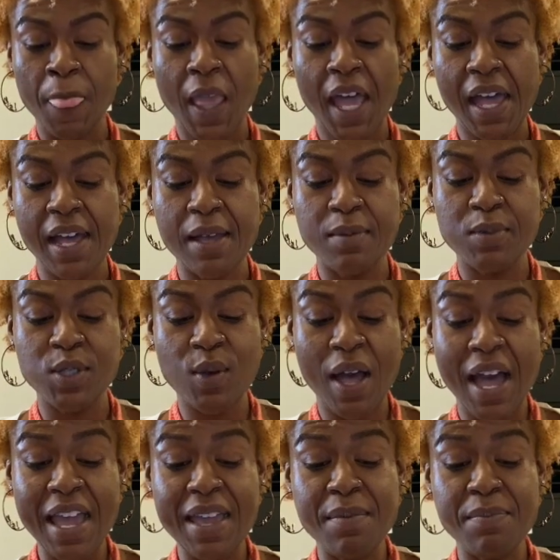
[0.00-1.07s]
So
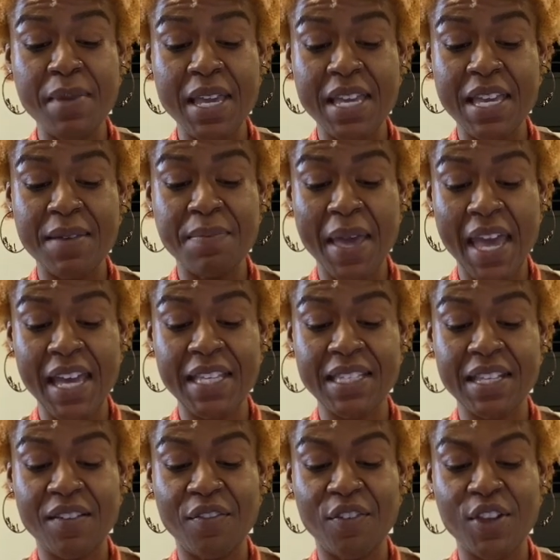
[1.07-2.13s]
I am making
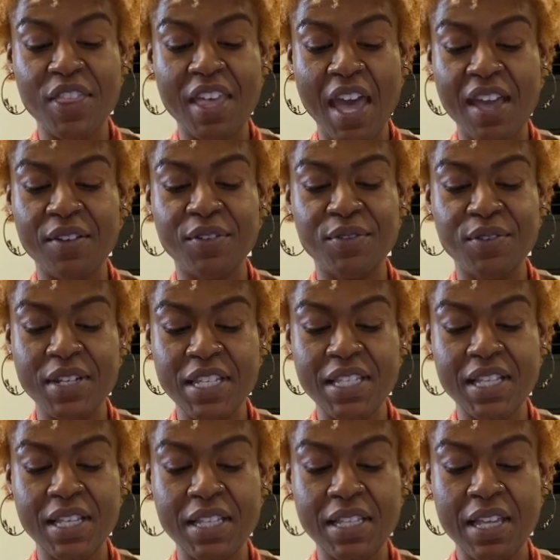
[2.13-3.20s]
masks for that
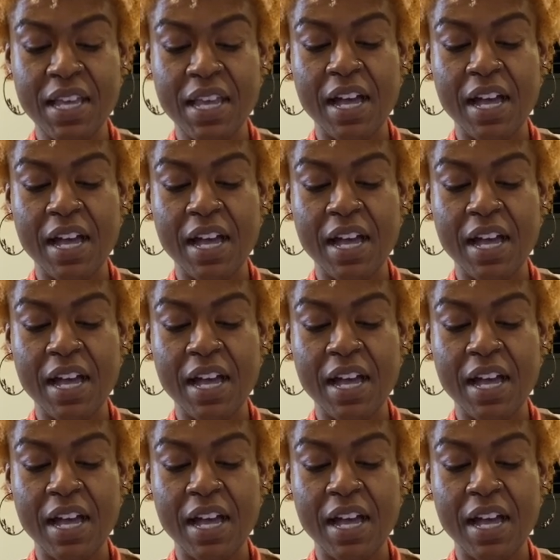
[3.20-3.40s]
reason,